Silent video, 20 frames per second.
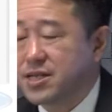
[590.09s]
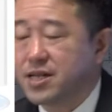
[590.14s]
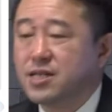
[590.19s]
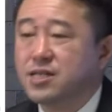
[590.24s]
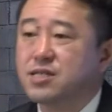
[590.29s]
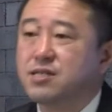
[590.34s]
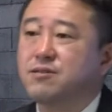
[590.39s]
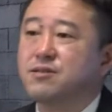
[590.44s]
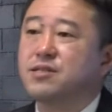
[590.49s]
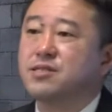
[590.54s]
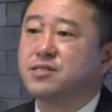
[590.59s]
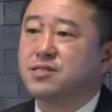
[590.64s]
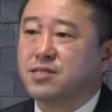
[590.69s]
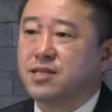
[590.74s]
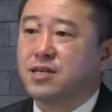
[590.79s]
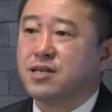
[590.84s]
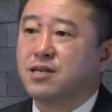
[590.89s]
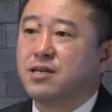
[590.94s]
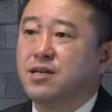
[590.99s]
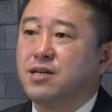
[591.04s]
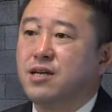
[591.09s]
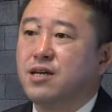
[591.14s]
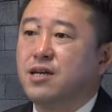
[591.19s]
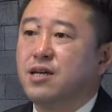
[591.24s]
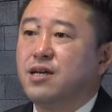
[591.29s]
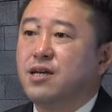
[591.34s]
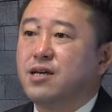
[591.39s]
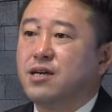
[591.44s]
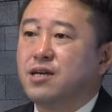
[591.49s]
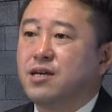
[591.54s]
and we will build
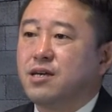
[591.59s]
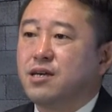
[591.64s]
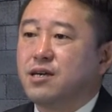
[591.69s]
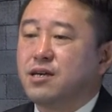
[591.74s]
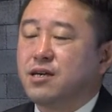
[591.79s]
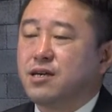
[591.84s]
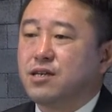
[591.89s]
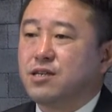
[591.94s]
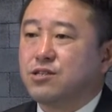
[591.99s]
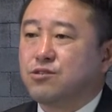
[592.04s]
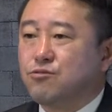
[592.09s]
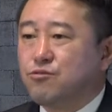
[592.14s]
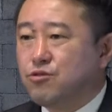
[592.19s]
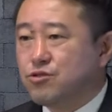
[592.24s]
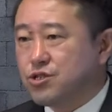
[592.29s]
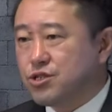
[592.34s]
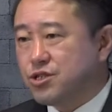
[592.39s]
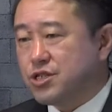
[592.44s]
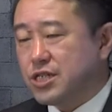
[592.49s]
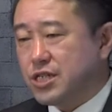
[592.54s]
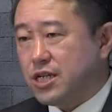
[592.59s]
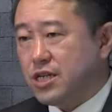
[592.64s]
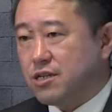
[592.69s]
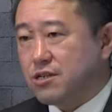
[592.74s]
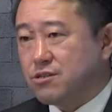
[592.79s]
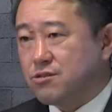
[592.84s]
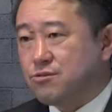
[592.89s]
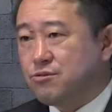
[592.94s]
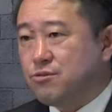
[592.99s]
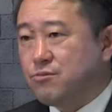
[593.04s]
a new third pillar to be
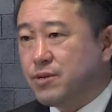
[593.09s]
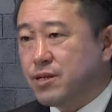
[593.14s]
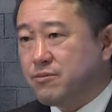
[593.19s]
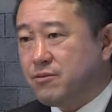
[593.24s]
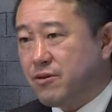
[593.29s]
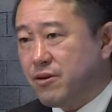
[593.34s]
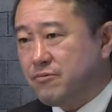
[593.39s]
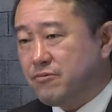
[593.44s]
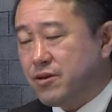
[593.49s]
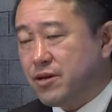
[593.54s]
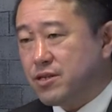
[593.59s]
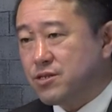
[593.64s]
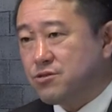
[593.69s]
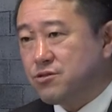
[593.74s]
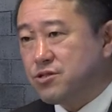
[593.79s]
added to them.